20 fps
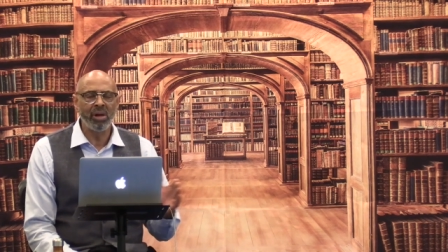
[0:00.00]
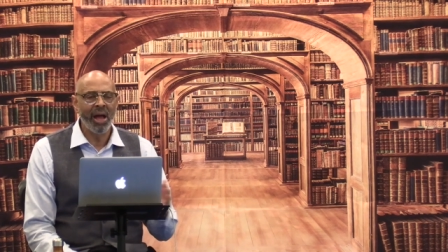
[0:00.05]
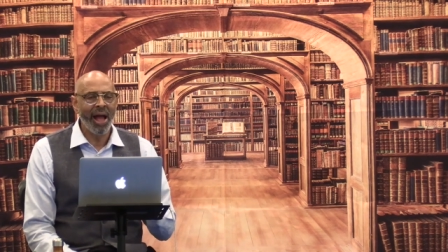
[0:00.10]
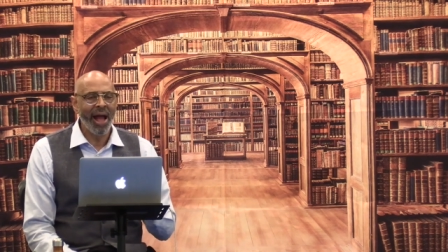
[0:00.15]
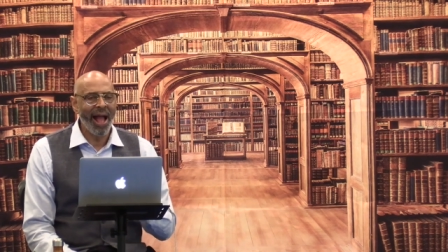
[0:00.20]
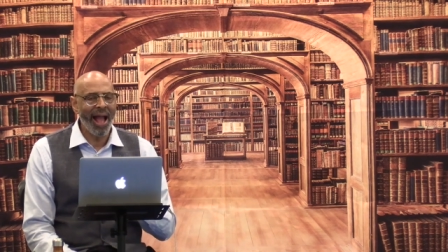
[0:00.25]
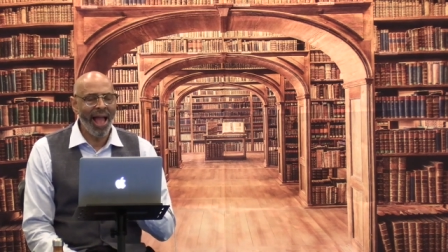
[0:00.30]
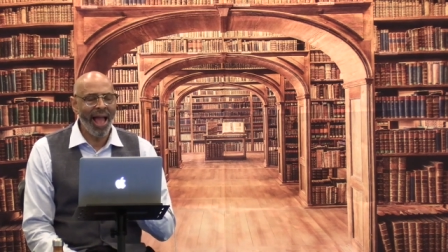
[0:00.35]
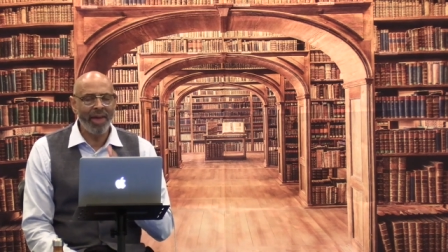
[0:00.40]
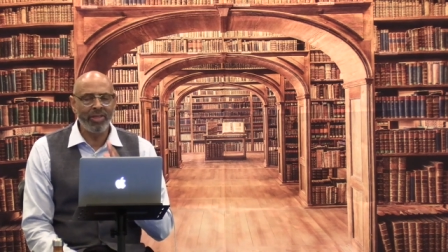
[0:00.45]

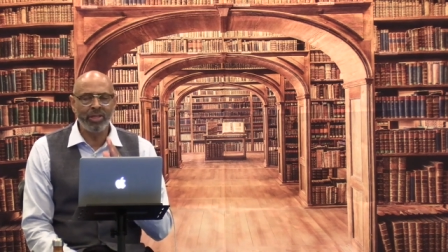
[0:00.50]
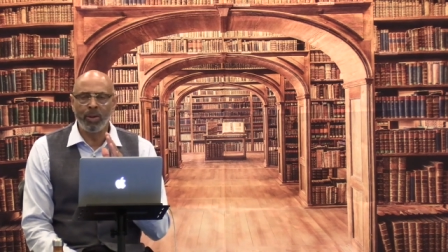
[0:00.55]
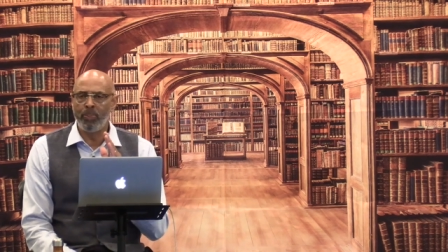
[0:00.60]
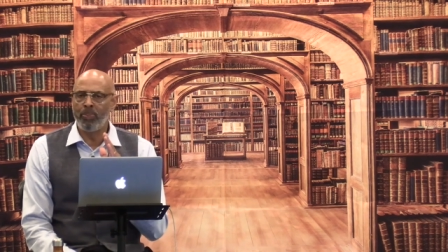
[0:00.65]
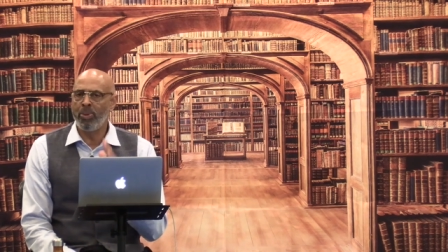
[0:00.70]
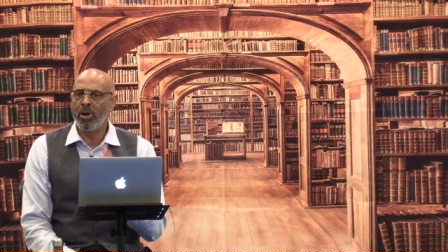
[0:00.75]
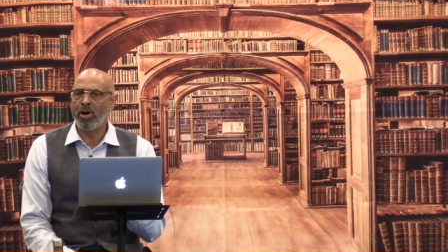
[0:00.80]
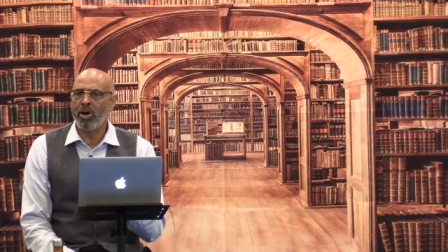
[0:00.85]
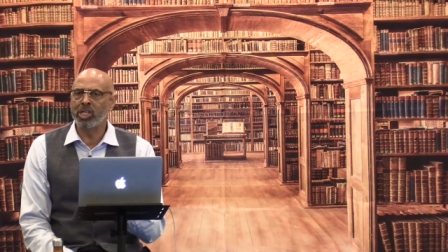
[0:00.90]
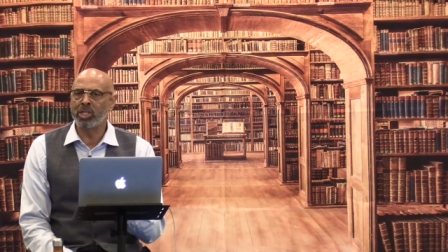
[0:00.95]
and the
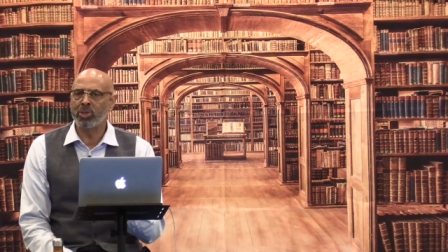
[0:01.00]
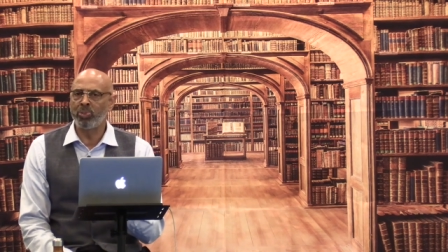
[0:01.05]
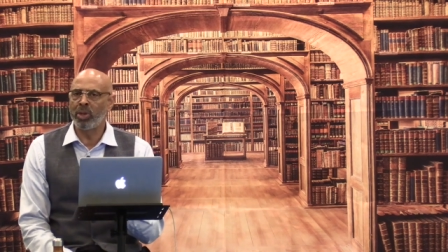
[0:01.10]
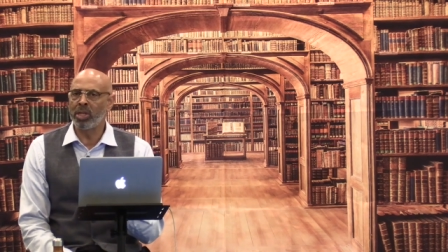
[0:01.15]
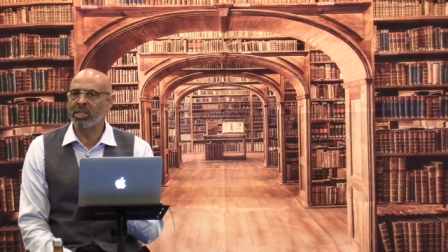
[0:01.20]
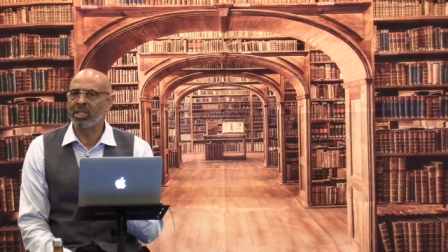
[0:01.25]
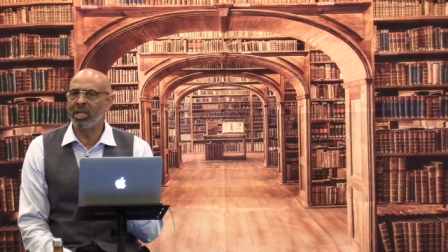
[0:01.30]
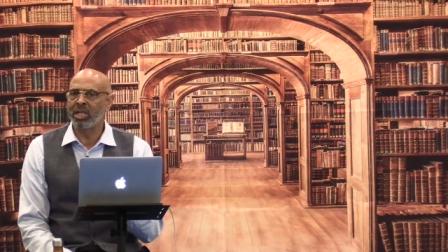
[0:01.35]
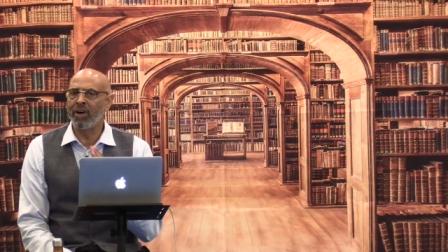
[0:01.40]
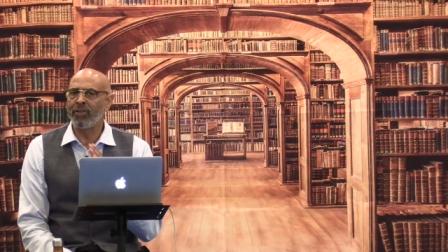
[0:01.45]
punishments
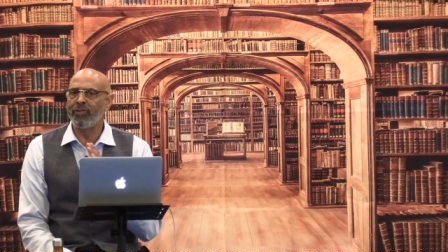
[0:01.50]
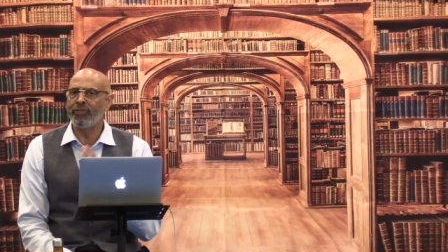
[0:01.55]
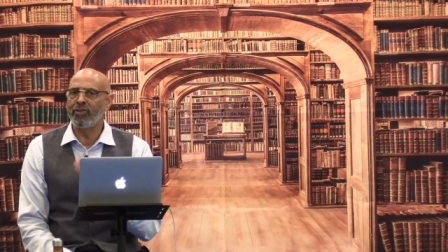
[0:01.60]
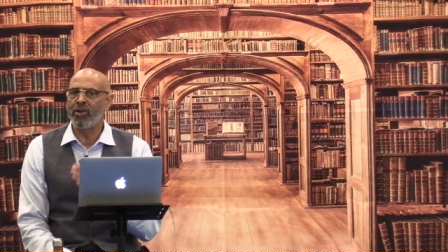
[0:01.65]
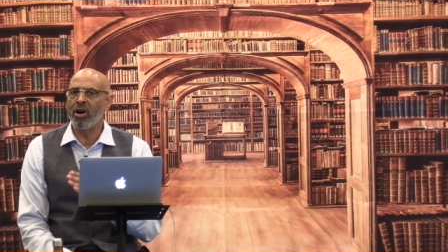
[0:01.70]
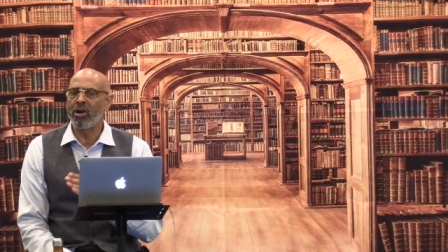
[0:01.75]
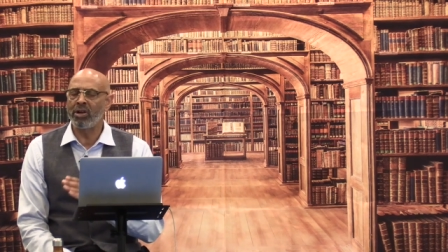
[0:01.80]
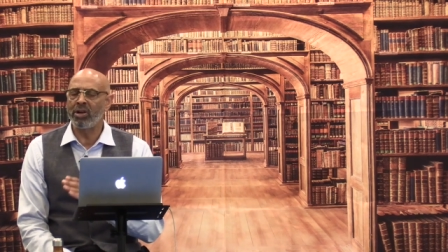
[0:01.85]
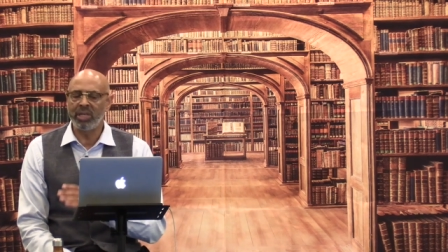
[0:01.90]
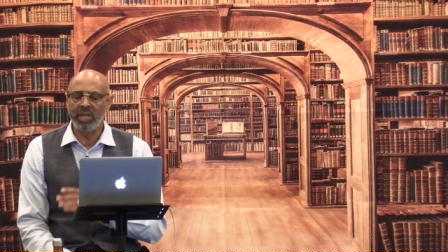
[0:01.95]
of
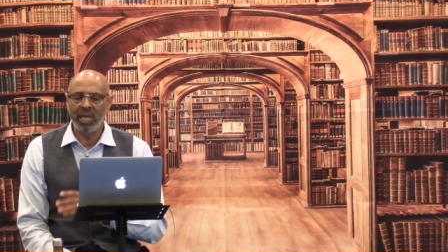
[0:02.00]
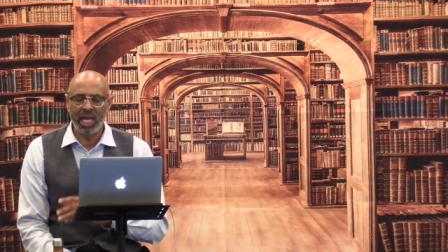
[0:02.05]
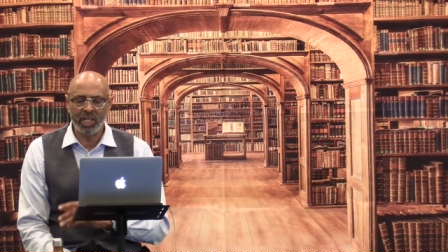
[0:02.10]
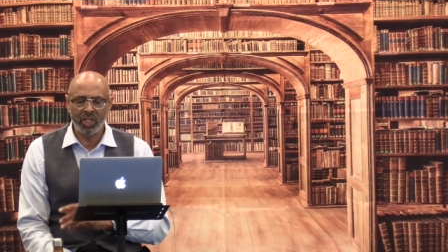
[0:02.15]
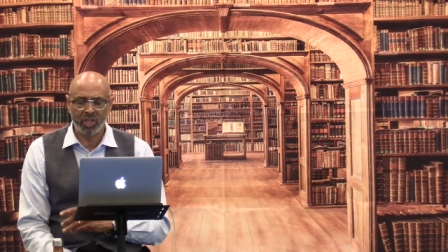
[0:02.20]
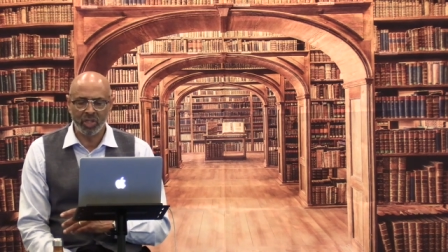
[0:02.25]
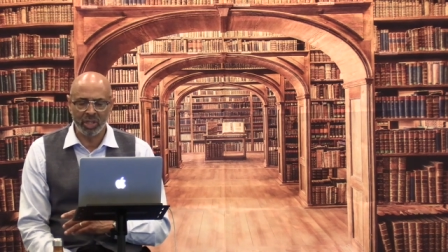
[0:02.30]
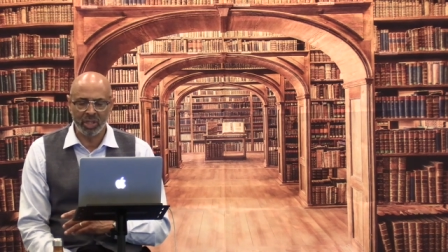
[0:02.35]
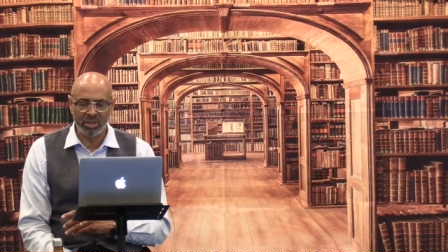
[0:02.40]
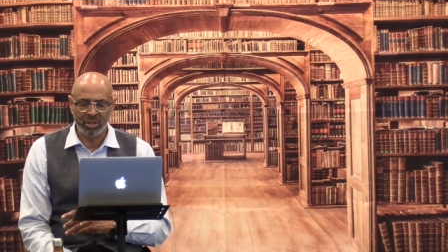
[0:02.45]
foreign
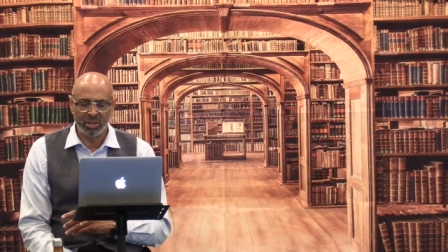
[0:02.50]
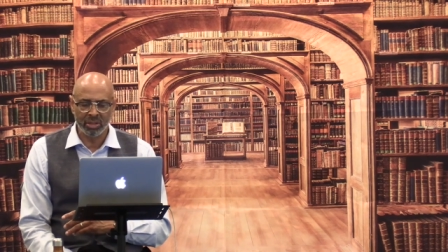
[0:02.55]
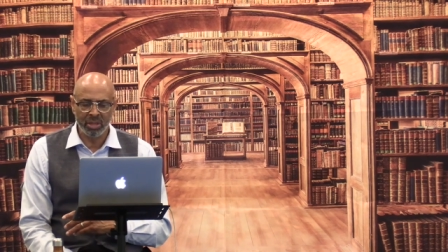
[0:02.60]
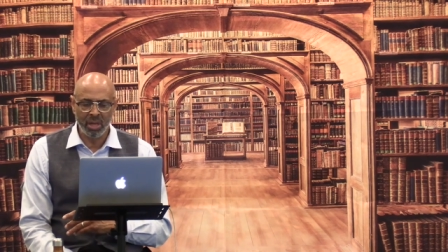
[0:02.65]
nations.